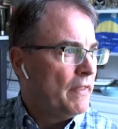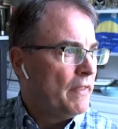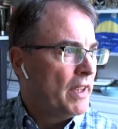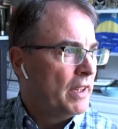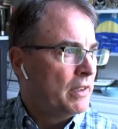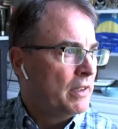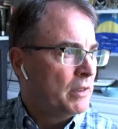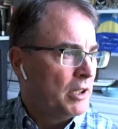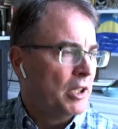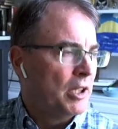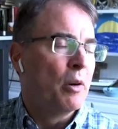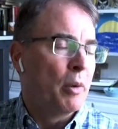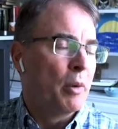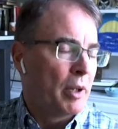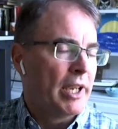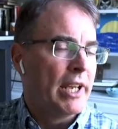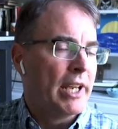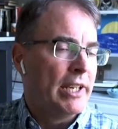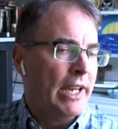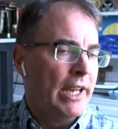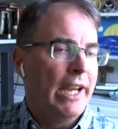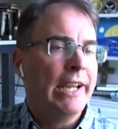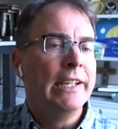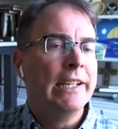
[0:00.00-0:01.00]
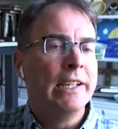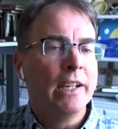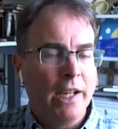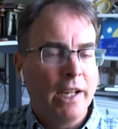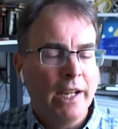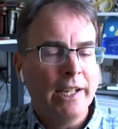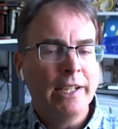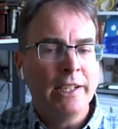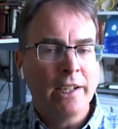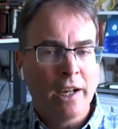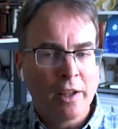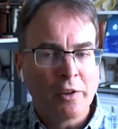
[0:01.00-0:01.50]
and then you know again any
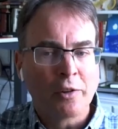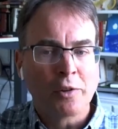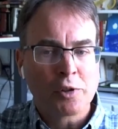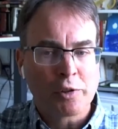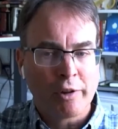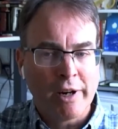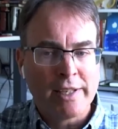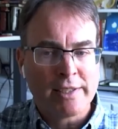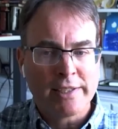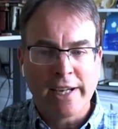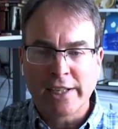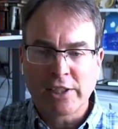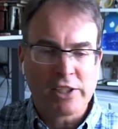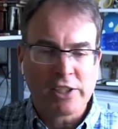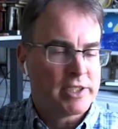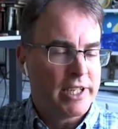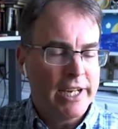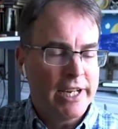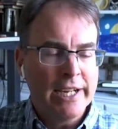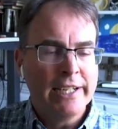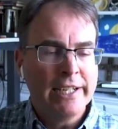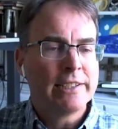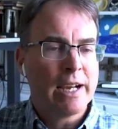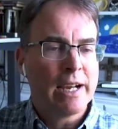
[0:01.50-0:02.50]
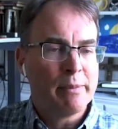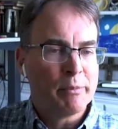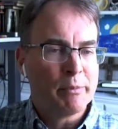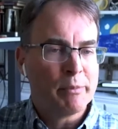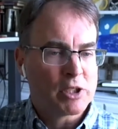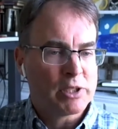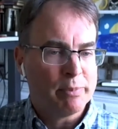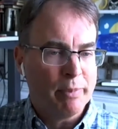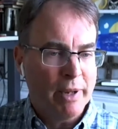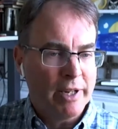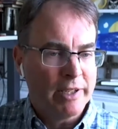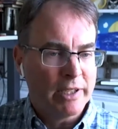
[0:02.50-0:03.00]
any other transactions
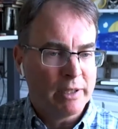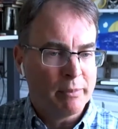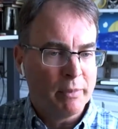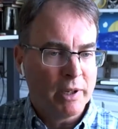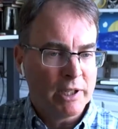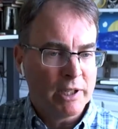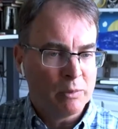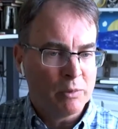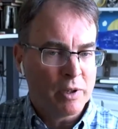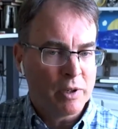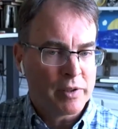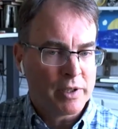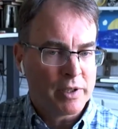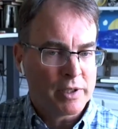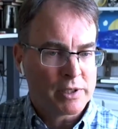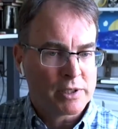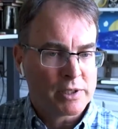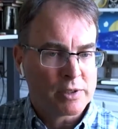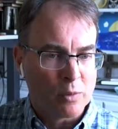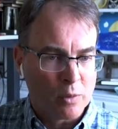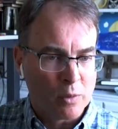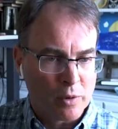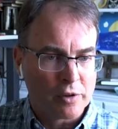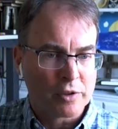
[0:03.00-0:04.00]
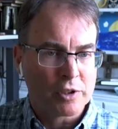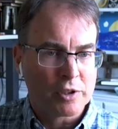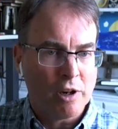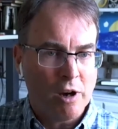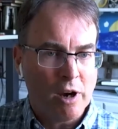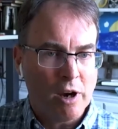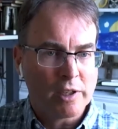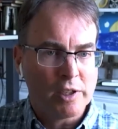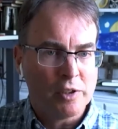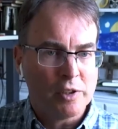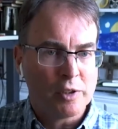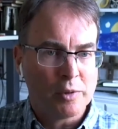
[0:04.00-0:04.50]
anytime they're spending money with us or they're
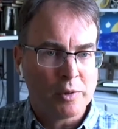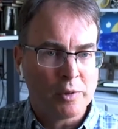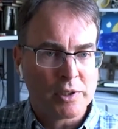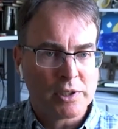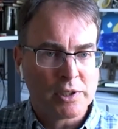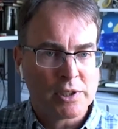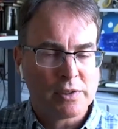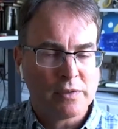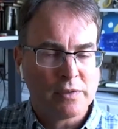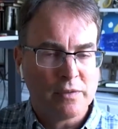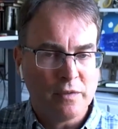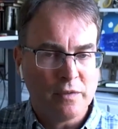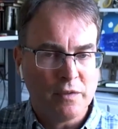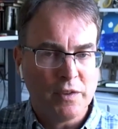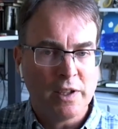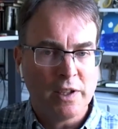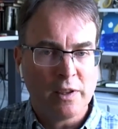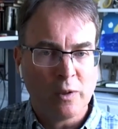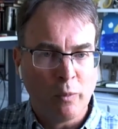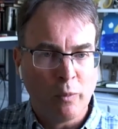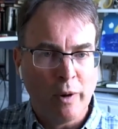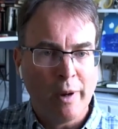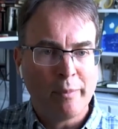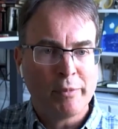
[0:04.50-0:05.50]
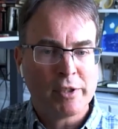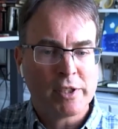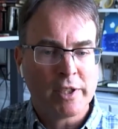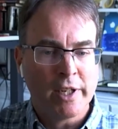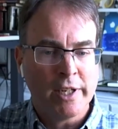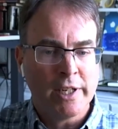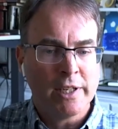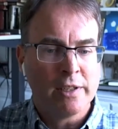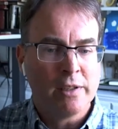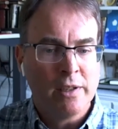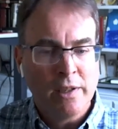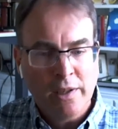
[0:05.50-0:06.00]
talking to us via the
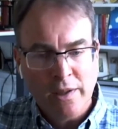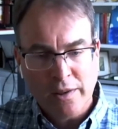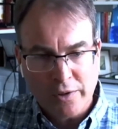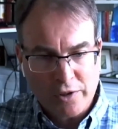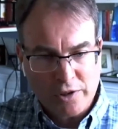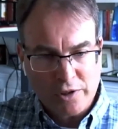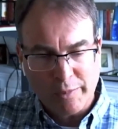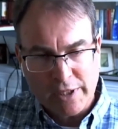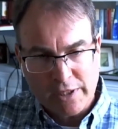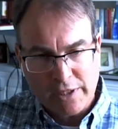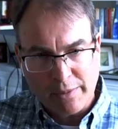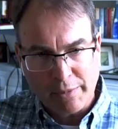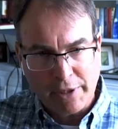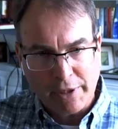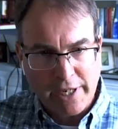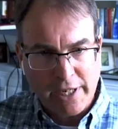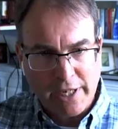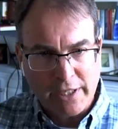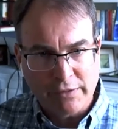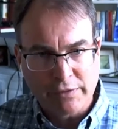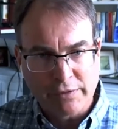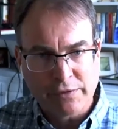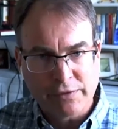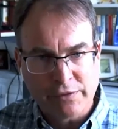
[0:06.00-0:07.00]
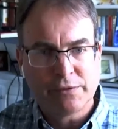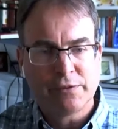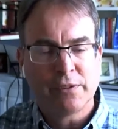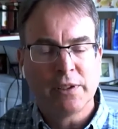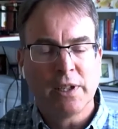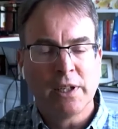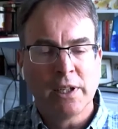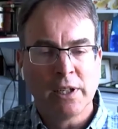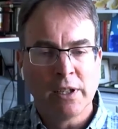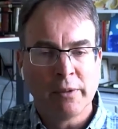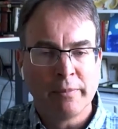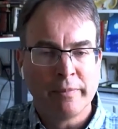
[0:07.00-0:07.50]
website there should be some kind of
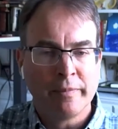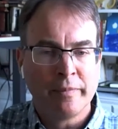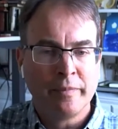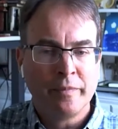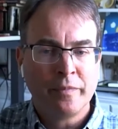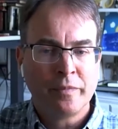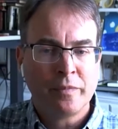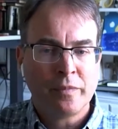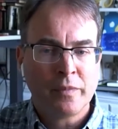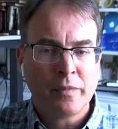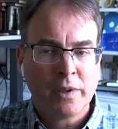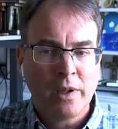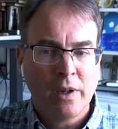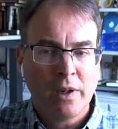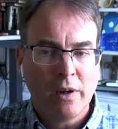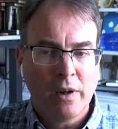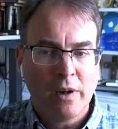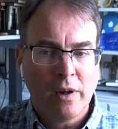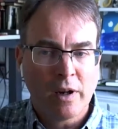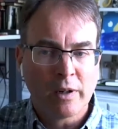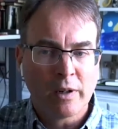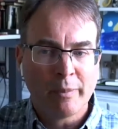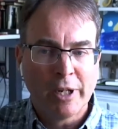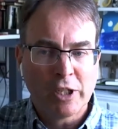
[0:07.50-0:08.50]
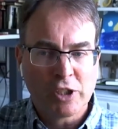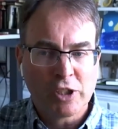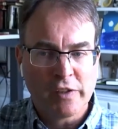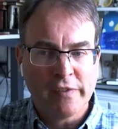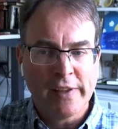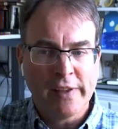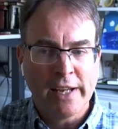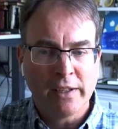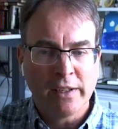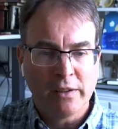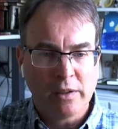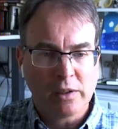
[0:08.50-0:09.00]
um,
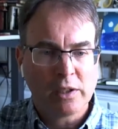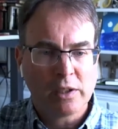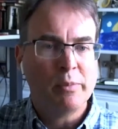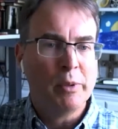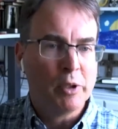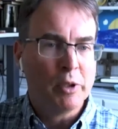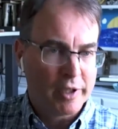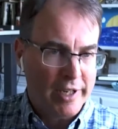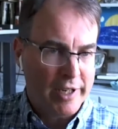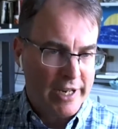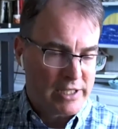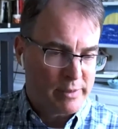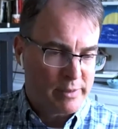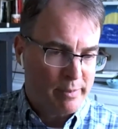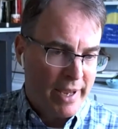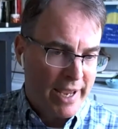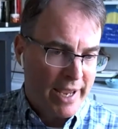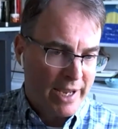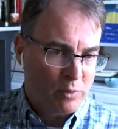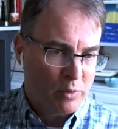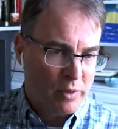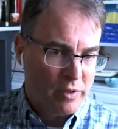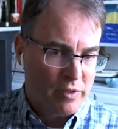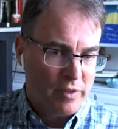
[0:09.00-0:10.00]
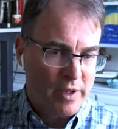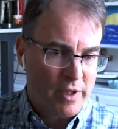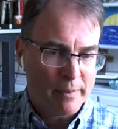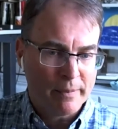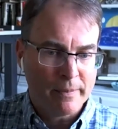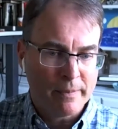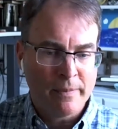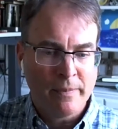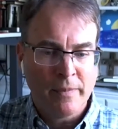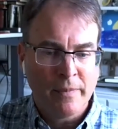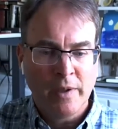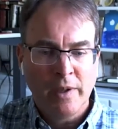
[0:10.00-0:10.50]
automation that communicates back with
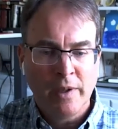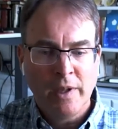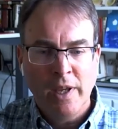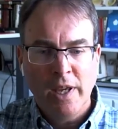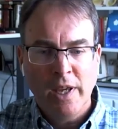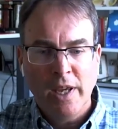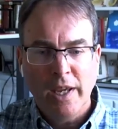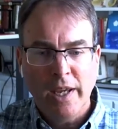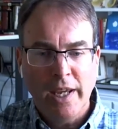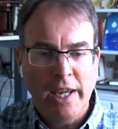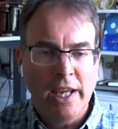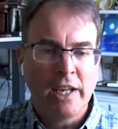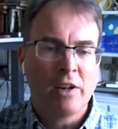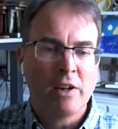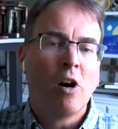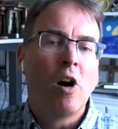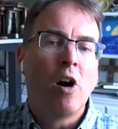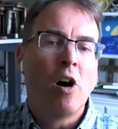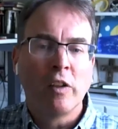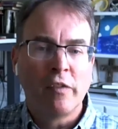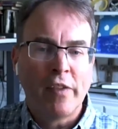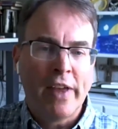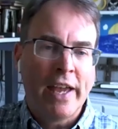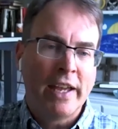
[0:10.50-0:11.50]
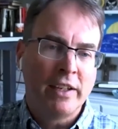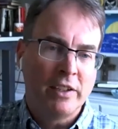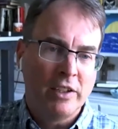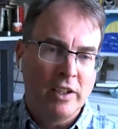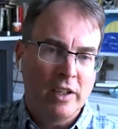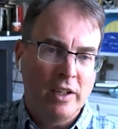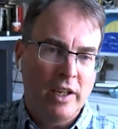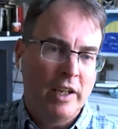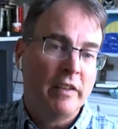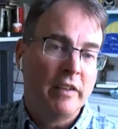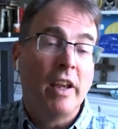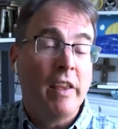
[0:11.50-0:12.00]
them and all of that
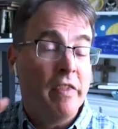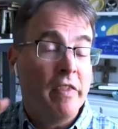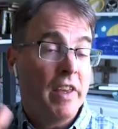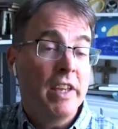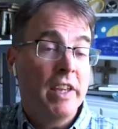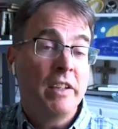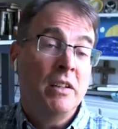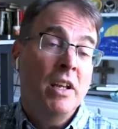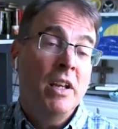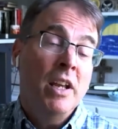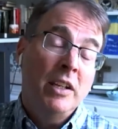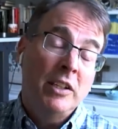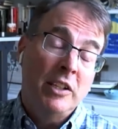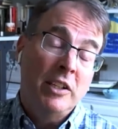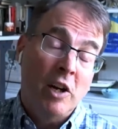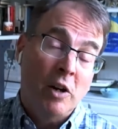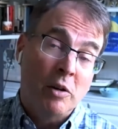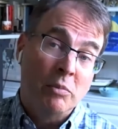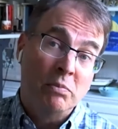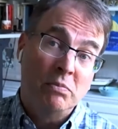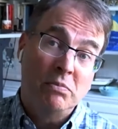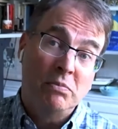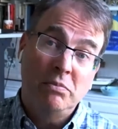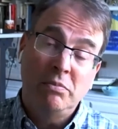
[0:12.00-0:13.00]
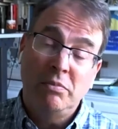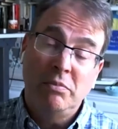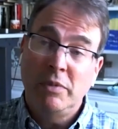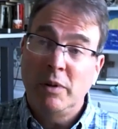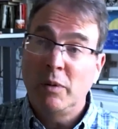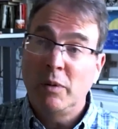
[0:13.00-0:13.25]
and, and, then you know